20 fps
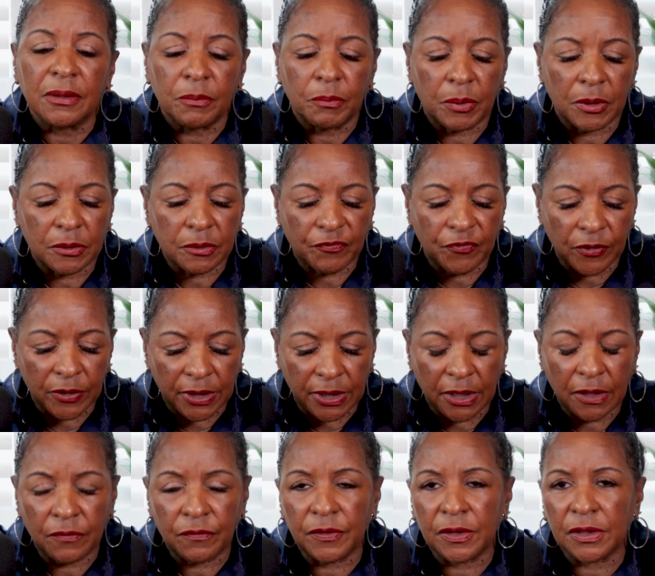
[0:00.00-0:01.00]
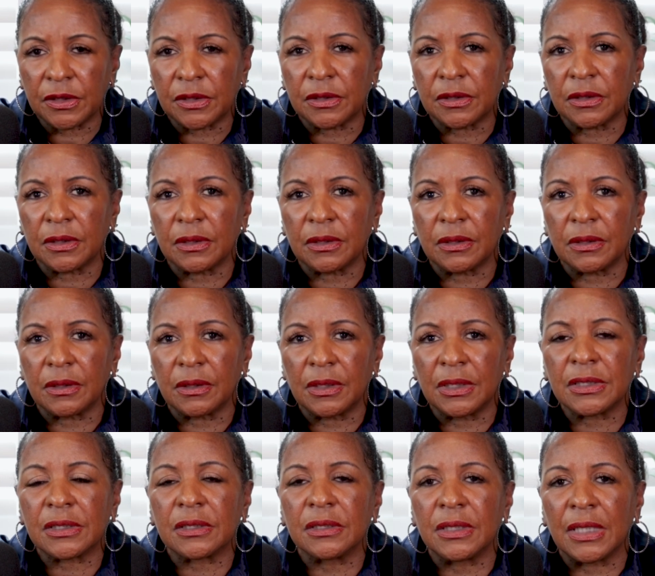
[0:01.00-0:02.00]
But forgiveness
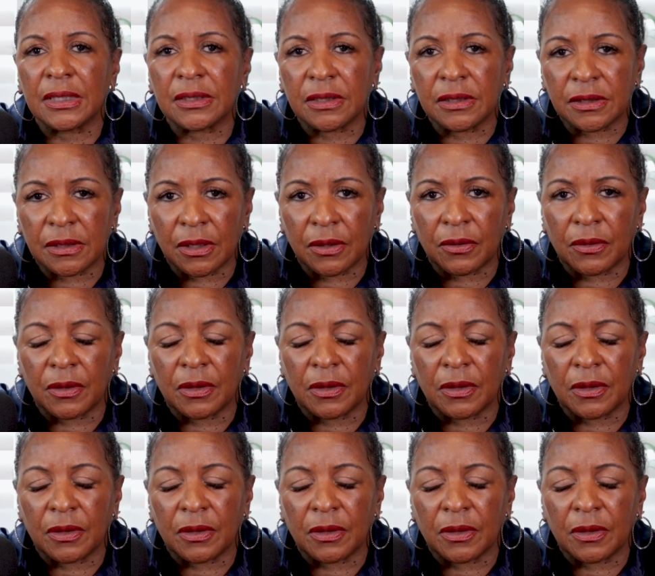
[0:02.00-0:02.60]
is necessary.